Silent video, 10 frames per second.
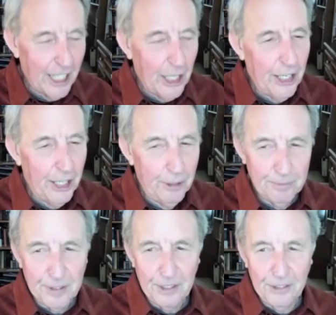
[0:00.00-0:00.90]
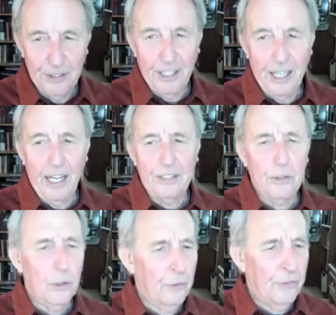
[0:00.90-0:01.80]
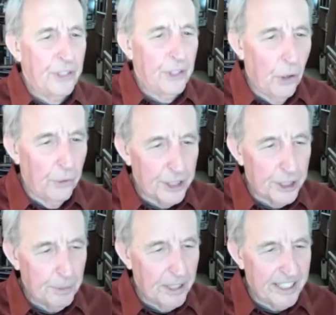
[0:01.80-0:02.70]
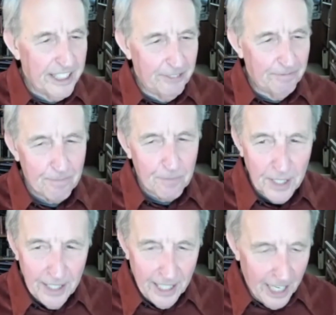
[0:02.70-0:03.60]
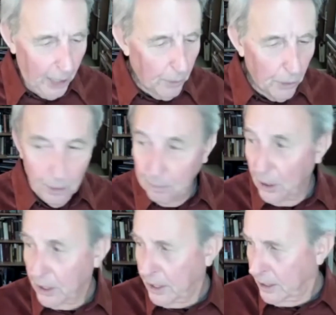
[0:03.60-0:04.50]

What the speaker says: I don't know if you know this, but I wrote a book